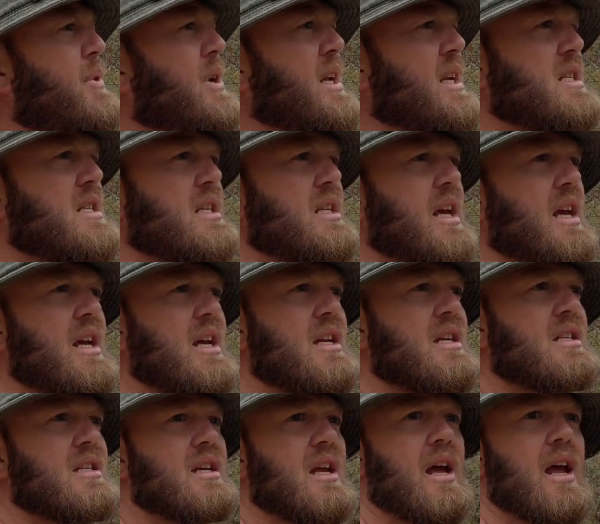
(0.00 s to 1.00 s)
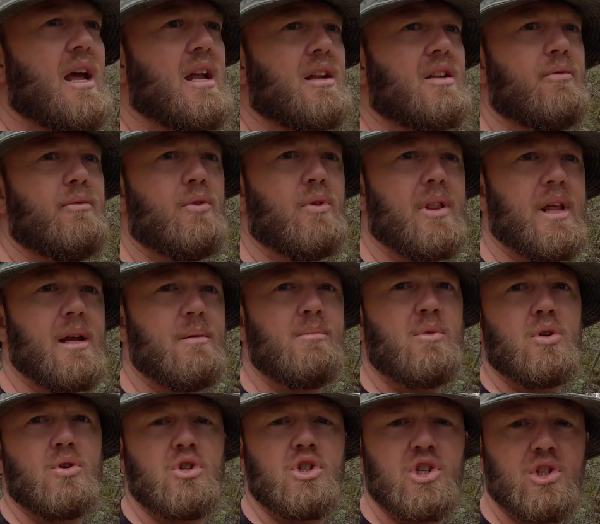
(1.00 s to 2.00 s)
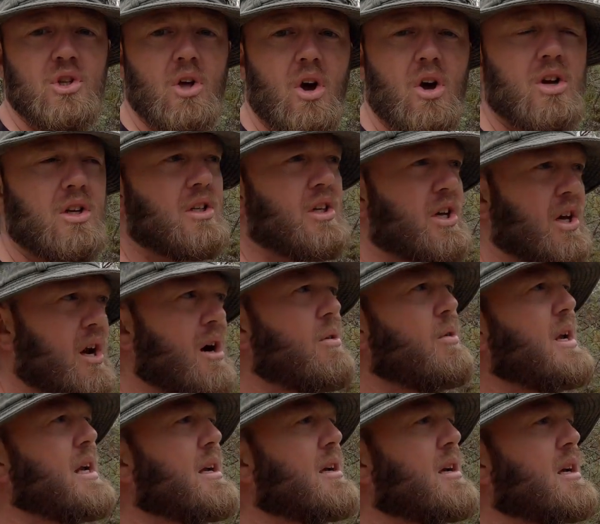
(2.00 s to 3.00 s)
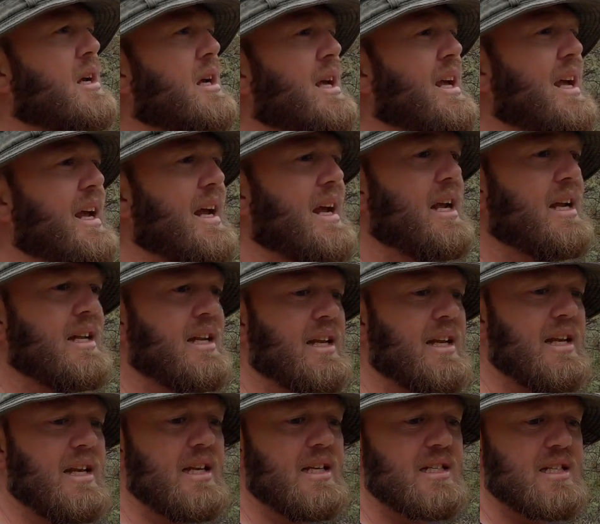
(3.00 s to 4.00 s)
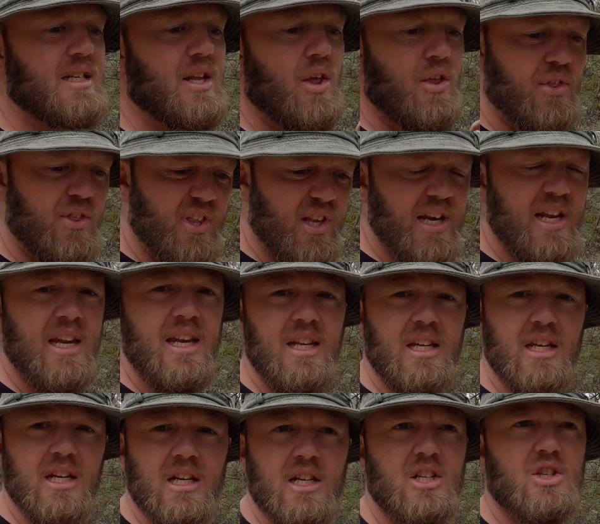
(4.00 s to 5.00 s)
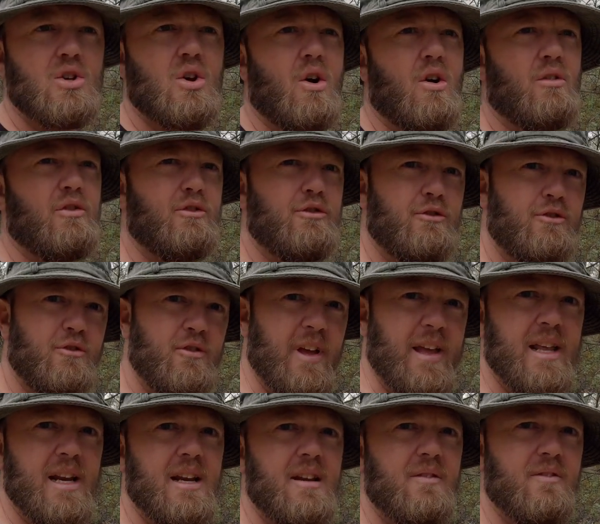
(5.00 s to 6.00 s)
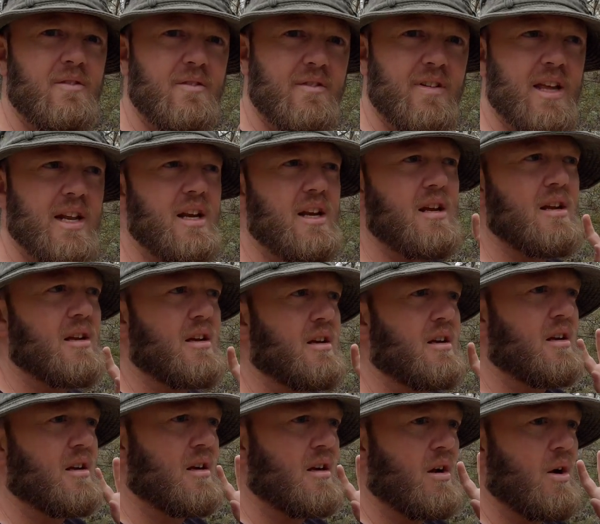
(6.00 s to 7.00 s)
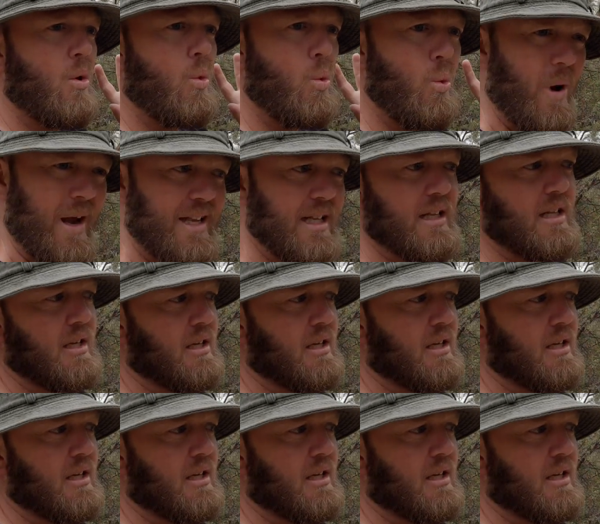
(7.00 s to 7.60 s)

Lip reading: pretty scarce, and for them to start growing it needs 3 years of very, very wet